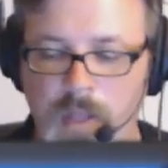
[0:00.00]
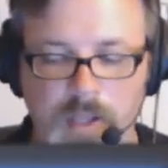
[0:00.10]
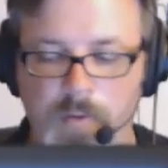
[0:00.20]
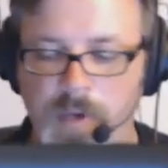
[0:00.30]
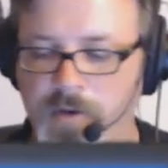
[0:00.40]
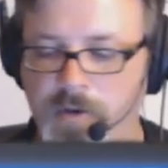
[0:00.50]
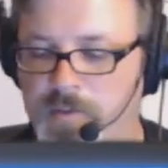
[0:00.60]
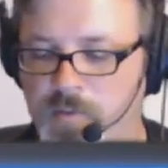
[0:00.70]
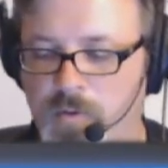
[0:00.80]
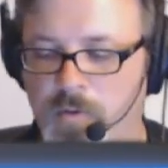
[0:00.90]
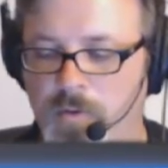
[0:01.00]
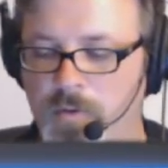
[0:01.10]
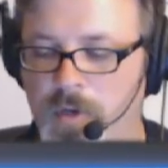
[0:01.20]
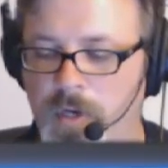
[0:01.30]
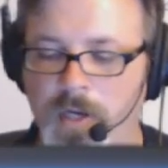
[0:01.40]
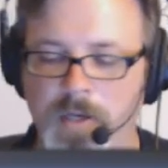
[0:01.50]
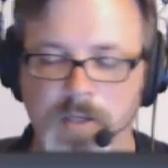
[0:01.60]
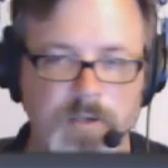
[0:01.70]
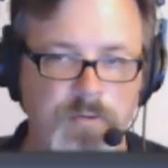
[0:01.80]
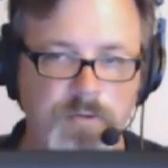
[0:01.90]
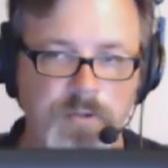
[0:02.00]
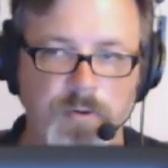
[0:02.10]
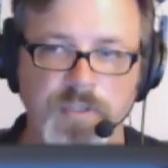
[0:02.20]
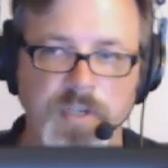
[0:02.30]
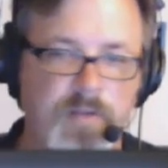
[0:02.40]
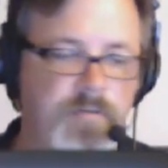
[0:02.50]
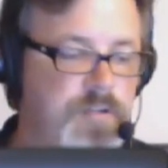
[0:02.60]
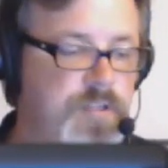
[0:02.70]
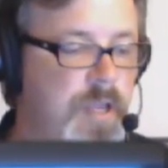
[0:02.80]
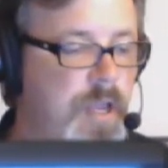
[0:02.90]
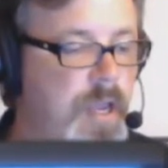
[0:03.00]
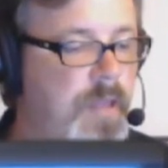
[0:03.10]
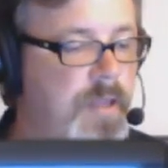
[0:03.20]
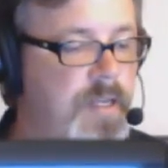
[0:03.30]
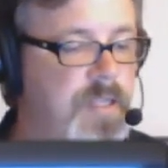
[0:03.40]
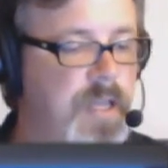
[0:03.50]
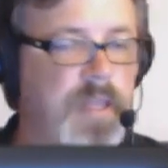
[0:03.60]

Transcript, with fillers: You know, we can do some cool, uh, cool doors covers and things like